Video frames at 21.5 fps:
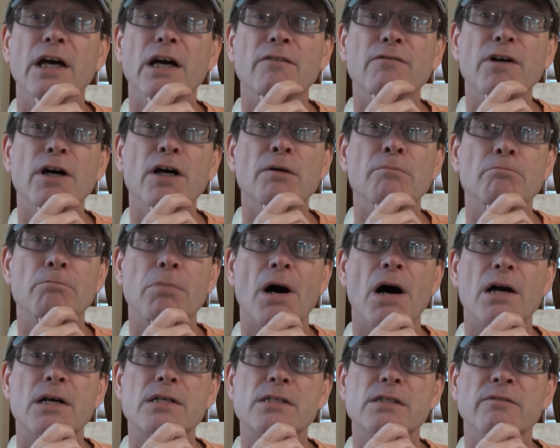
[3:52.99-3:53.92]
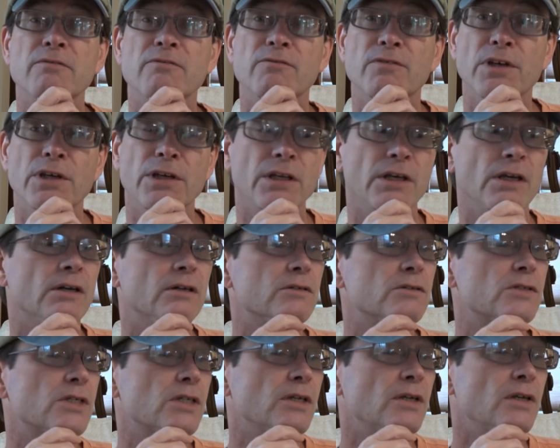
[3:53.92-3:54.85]
of unboxing
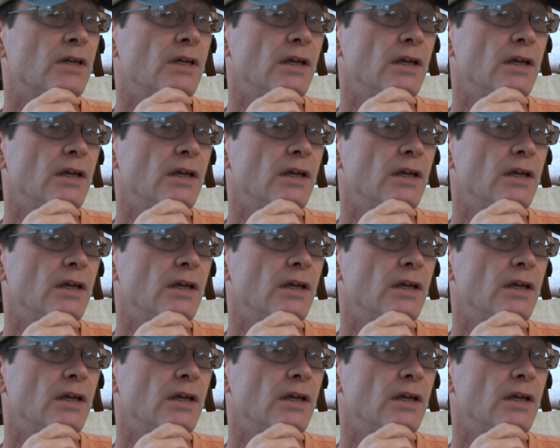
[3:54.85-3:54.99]
videos.